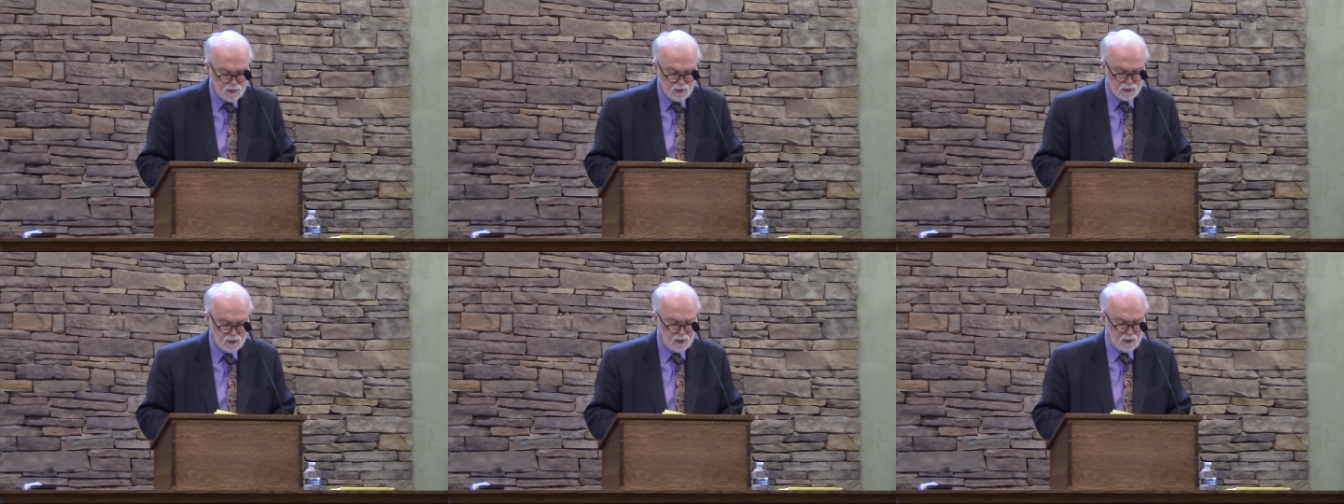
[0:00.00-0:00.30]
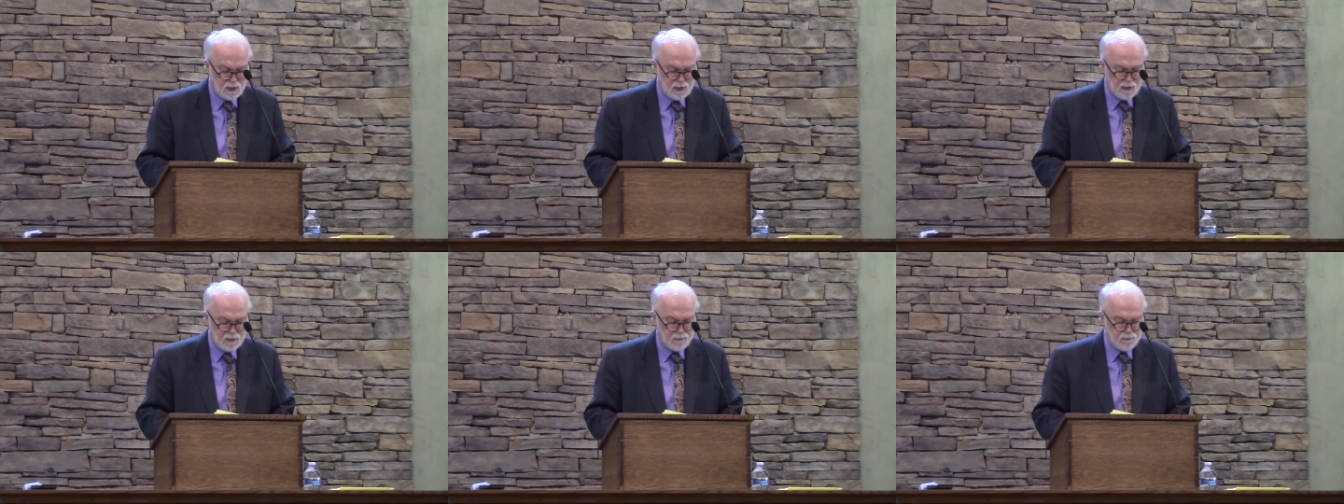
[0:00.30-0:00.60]

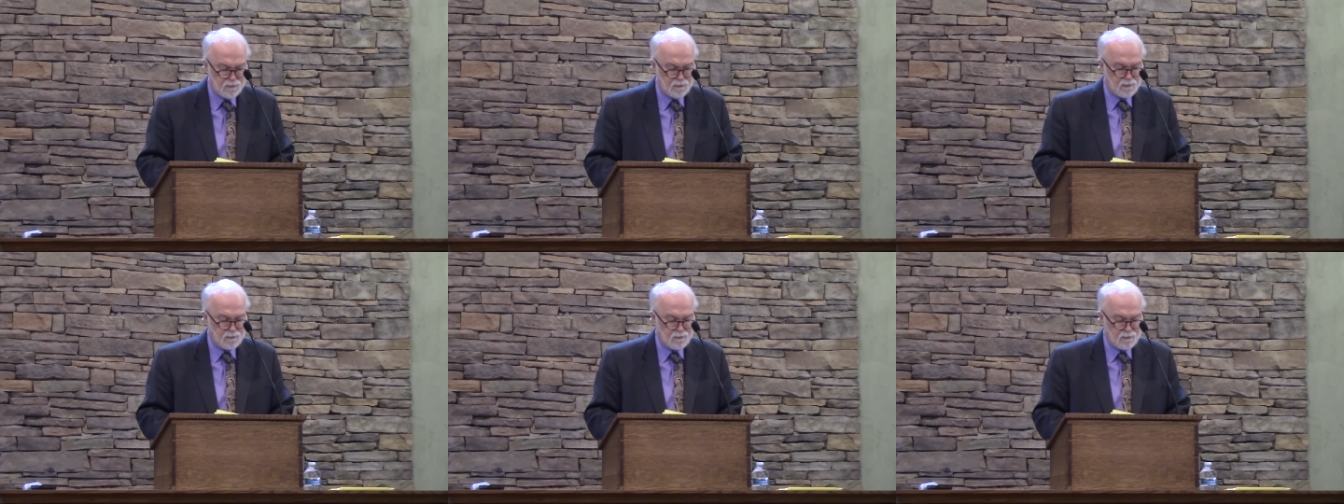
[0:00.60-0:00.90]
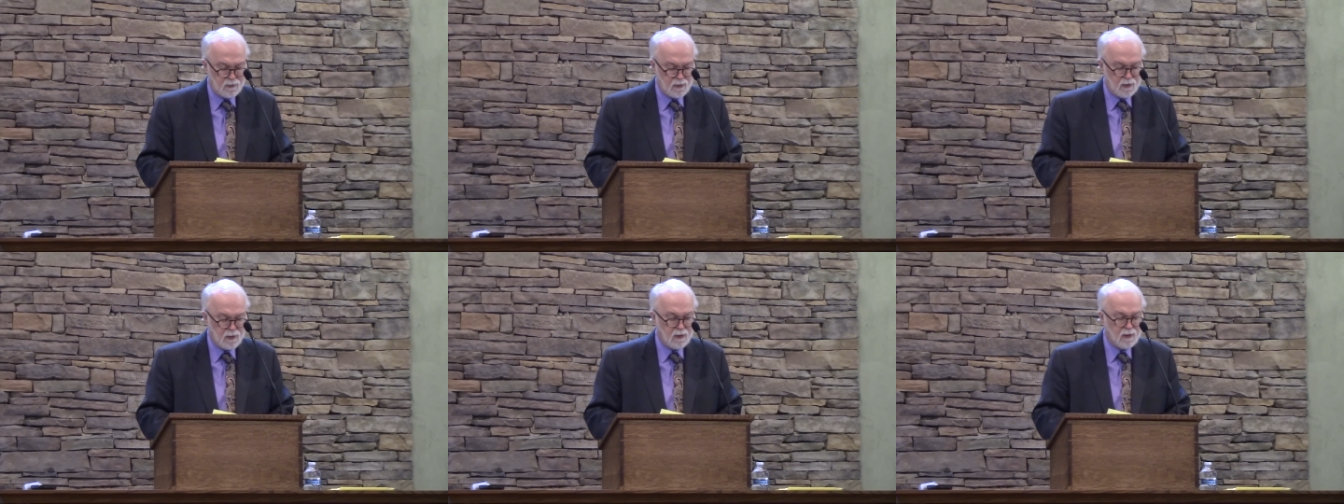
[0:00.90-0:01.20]
Christian life.
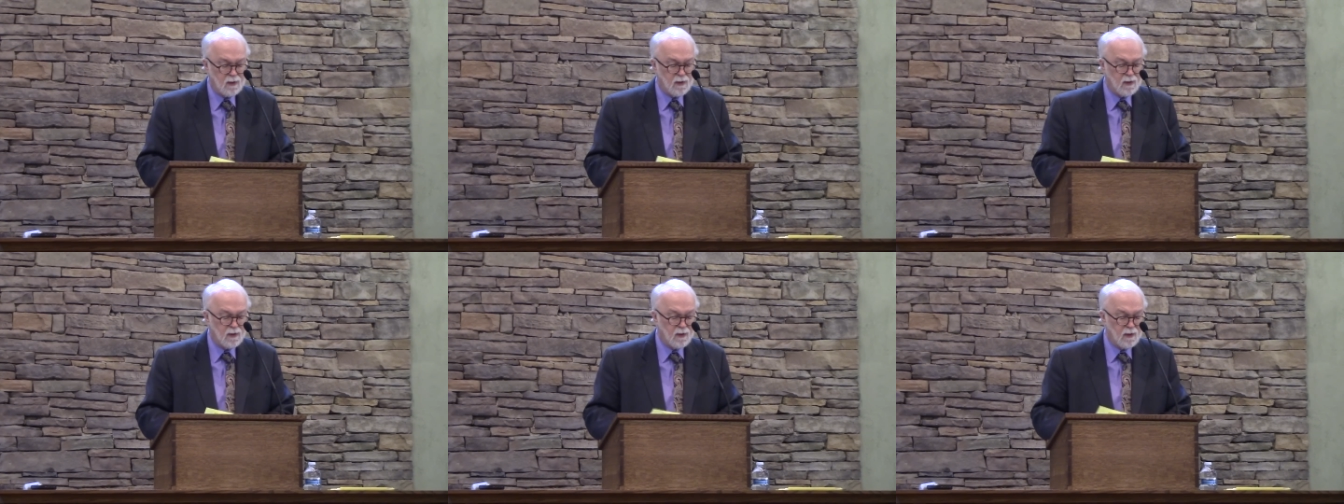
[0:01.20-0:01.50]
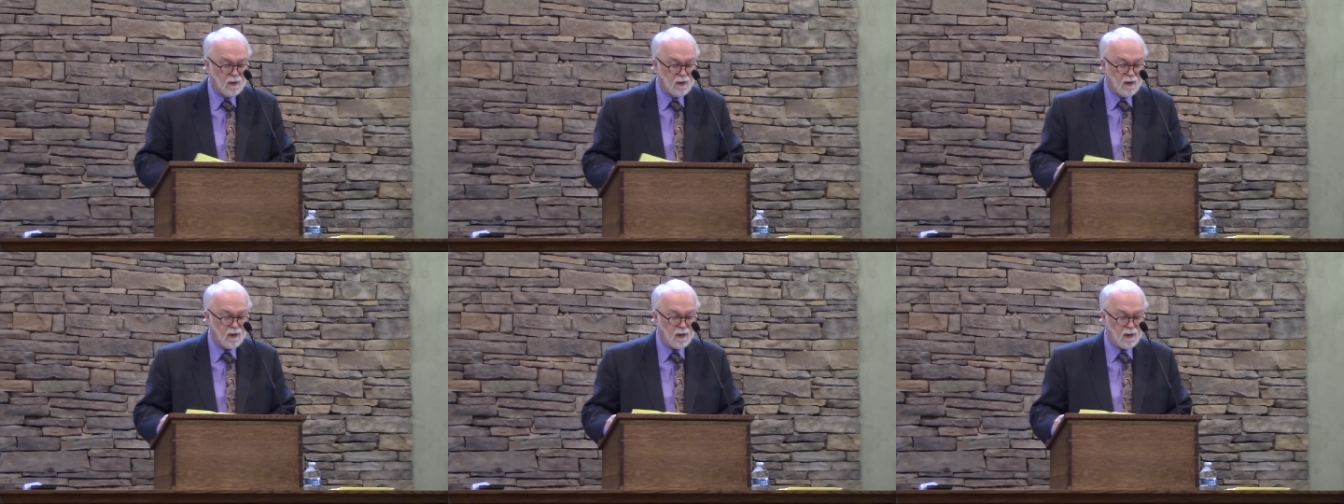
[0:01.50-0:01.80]

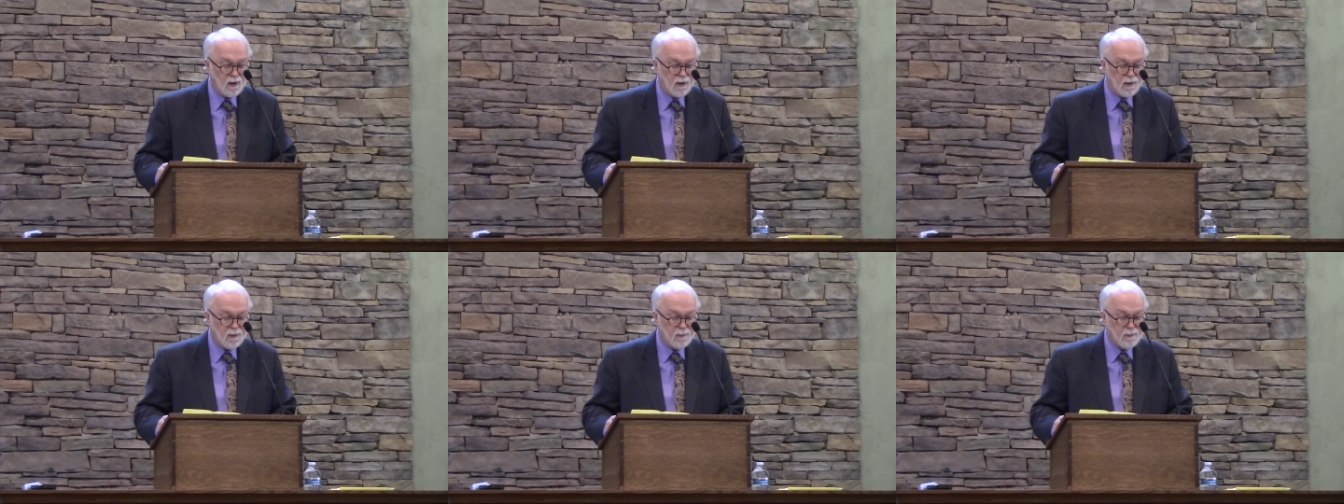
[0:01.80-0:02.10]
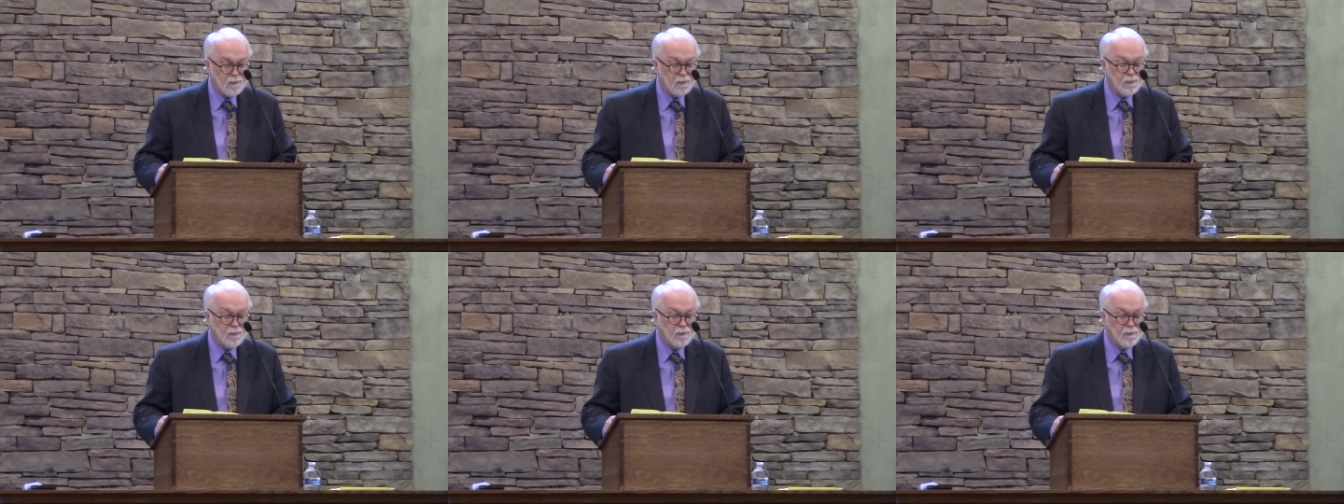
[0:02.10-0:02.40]

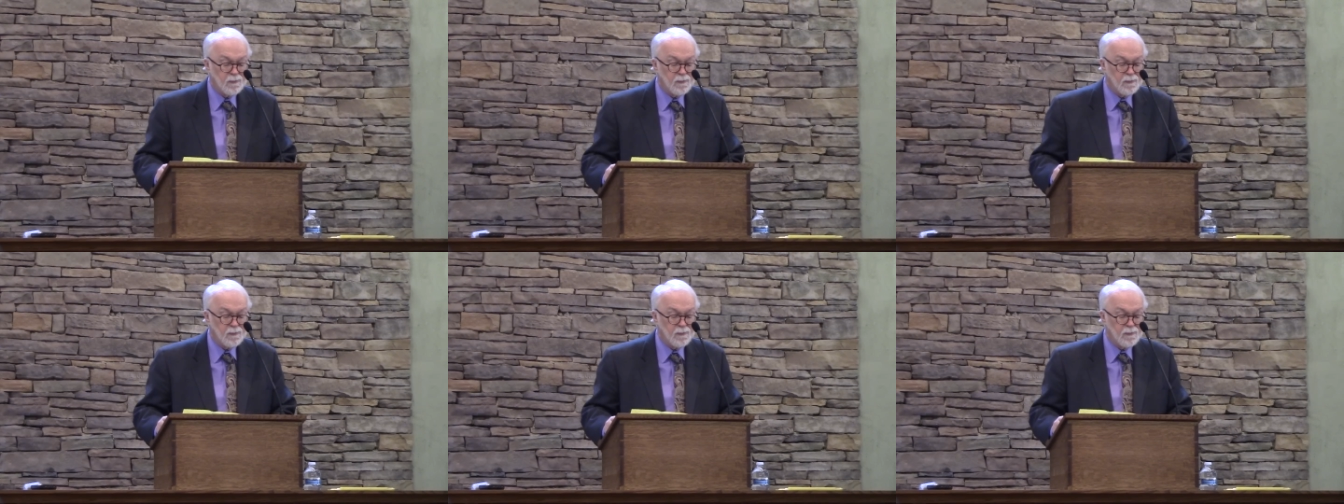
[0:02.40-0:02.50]
Uh,